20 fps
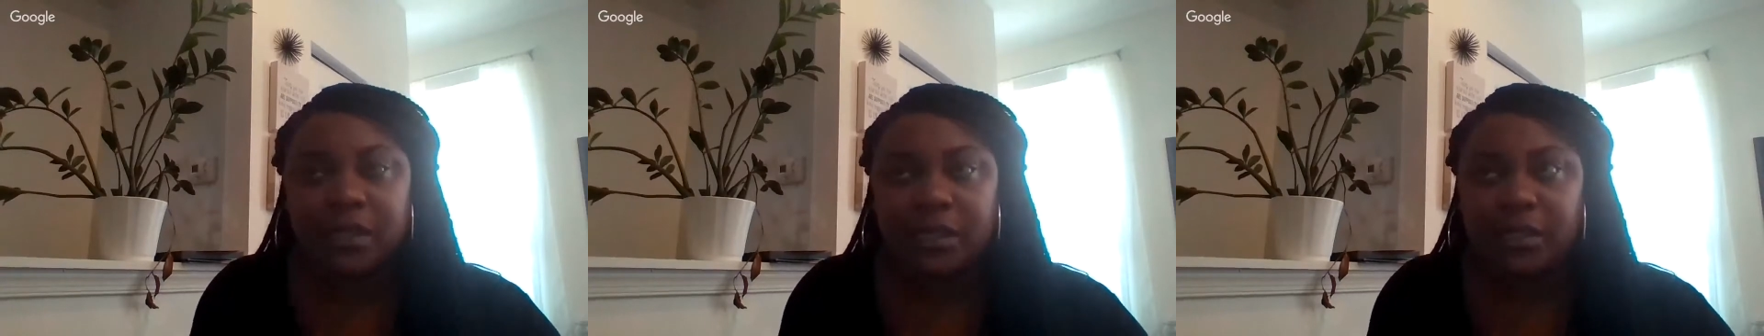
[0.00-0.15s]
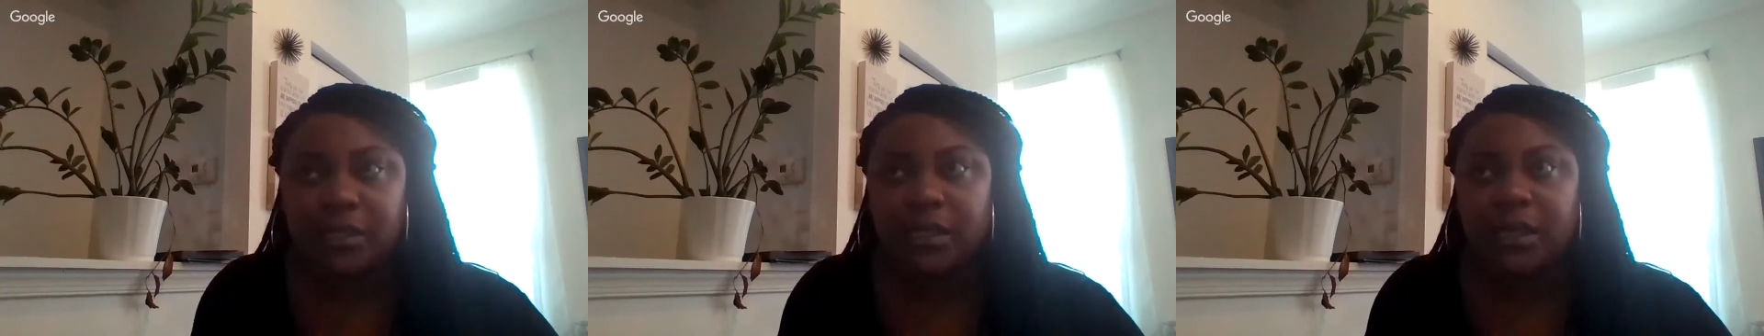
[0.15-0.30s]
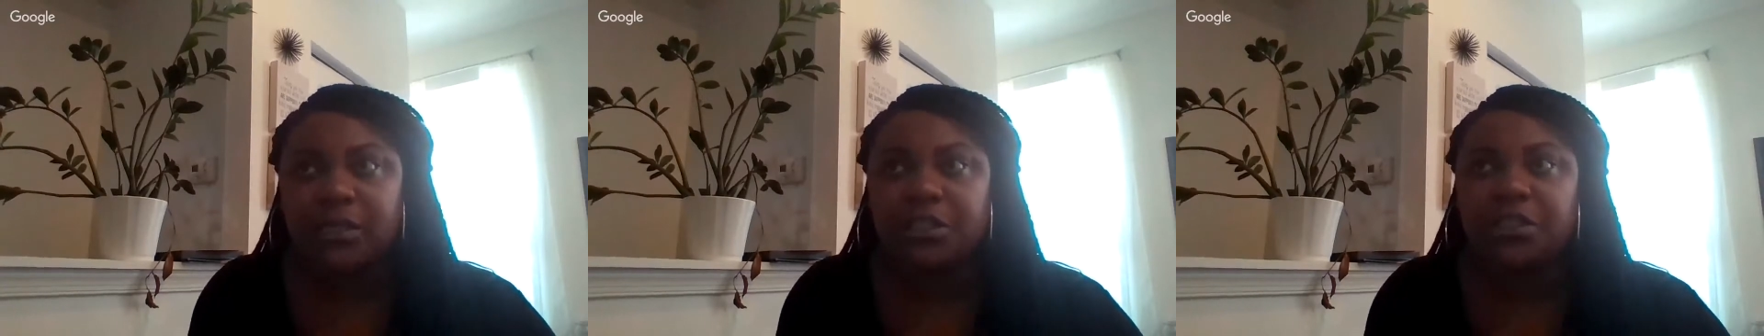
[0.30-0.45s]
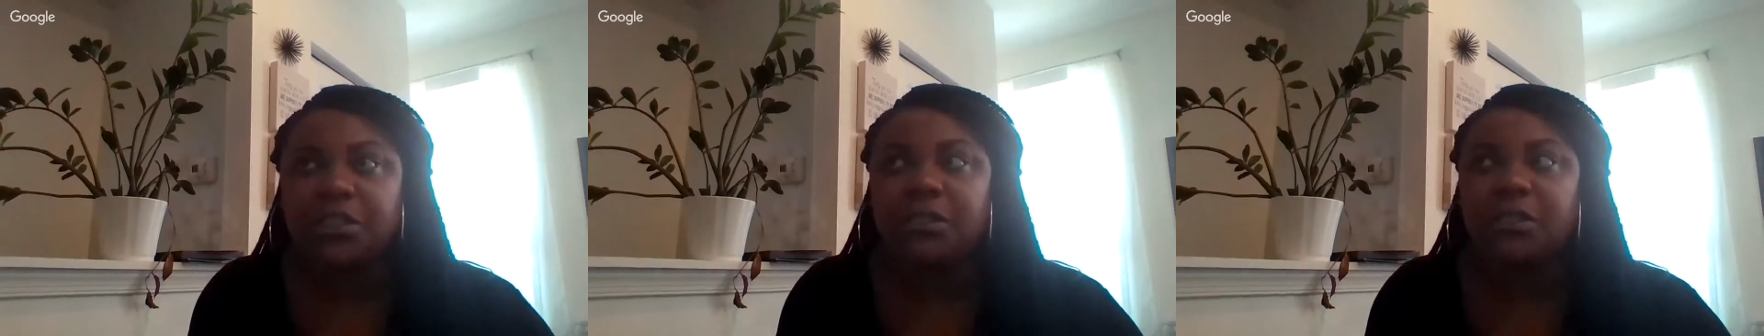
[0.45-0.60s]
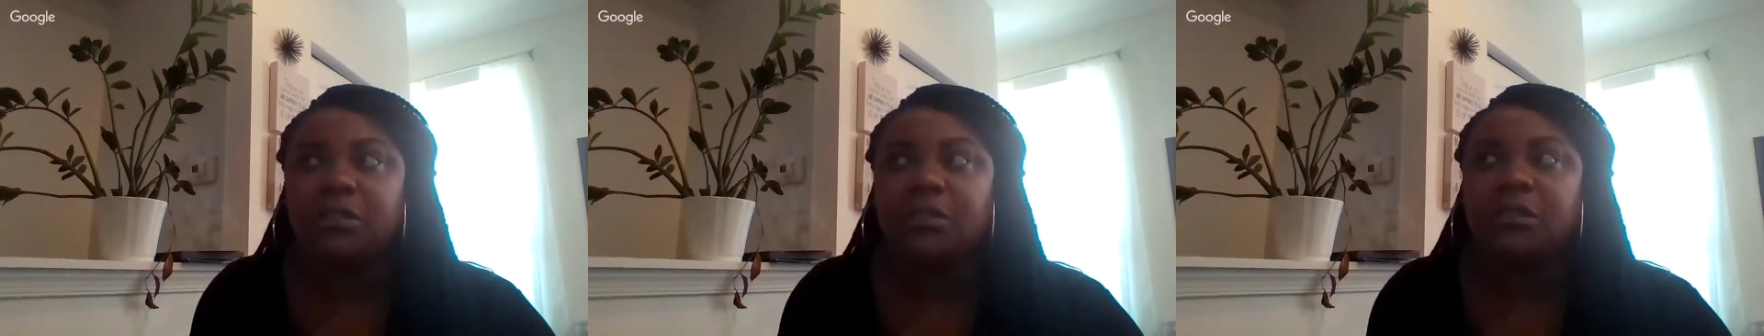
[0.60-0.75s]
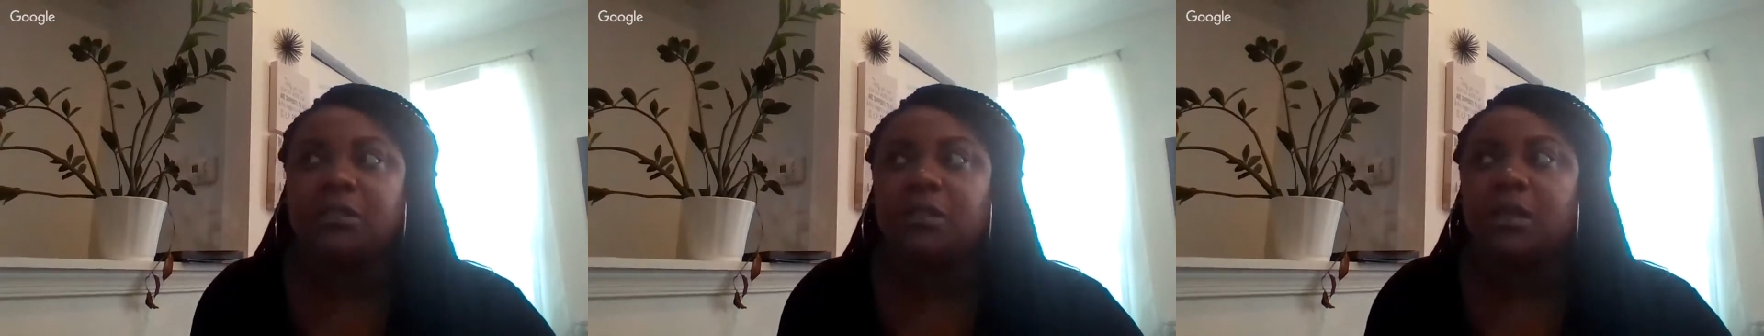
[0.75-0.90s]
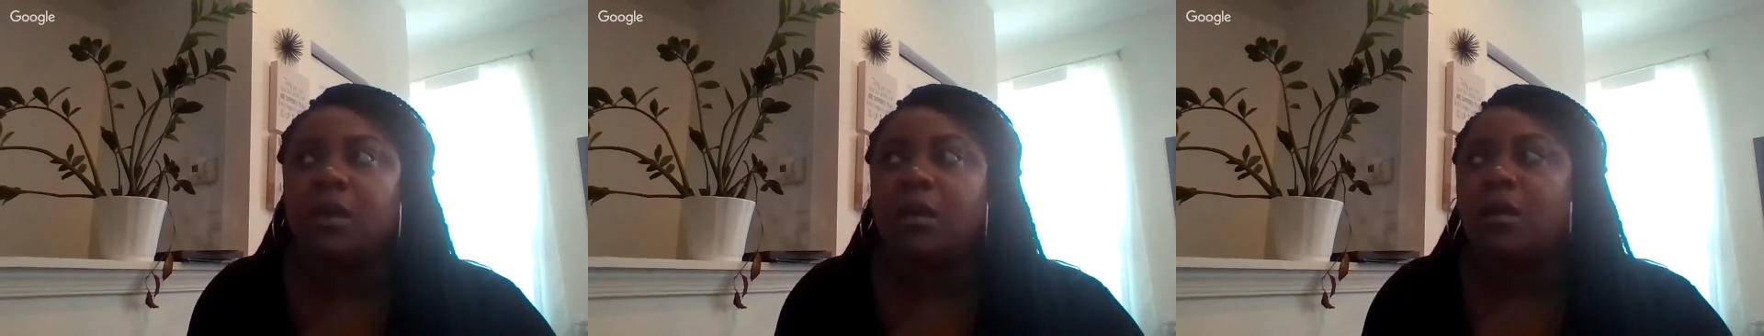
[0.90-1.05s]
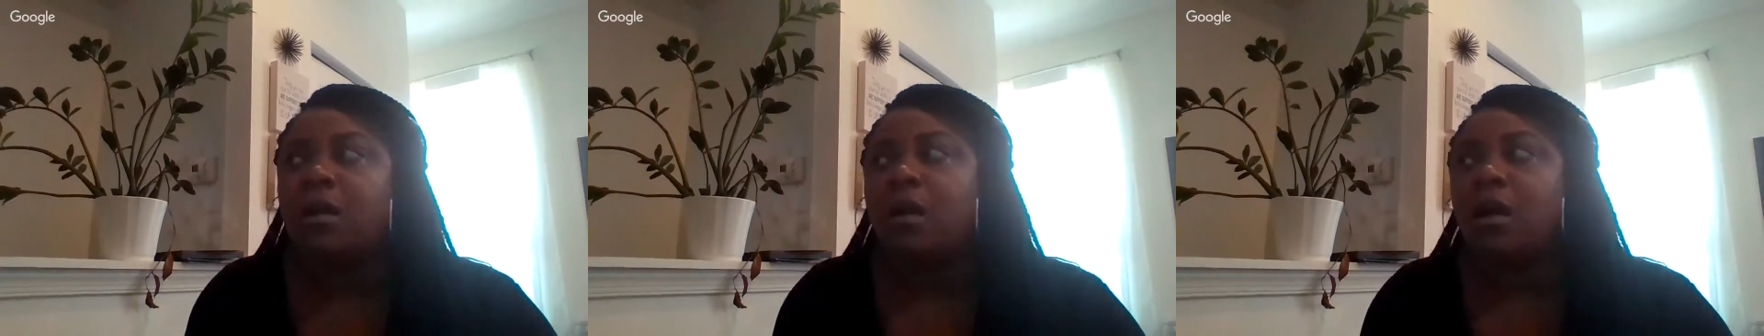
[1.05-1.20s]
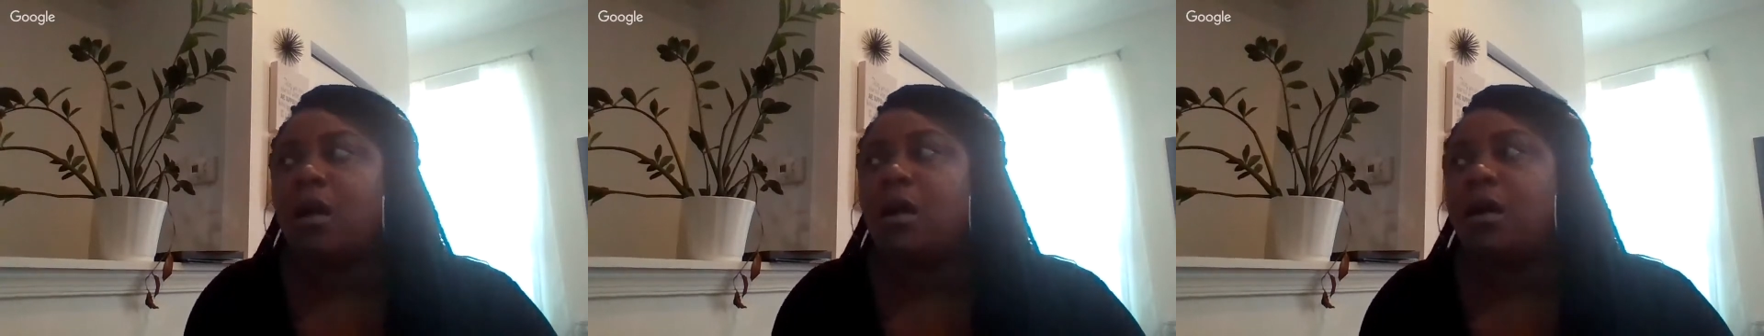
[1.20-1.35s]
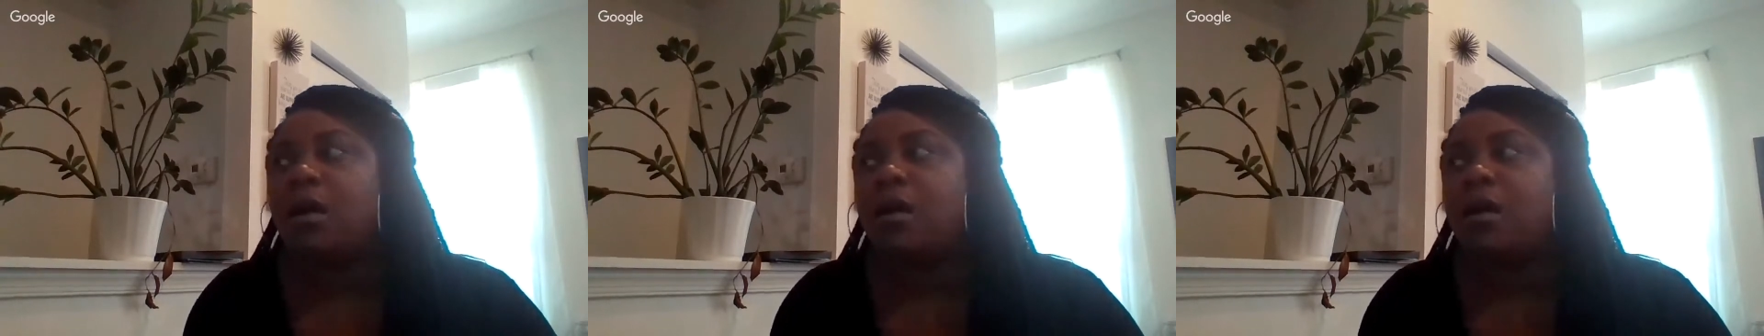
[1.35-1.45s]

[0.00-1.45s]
26 sessions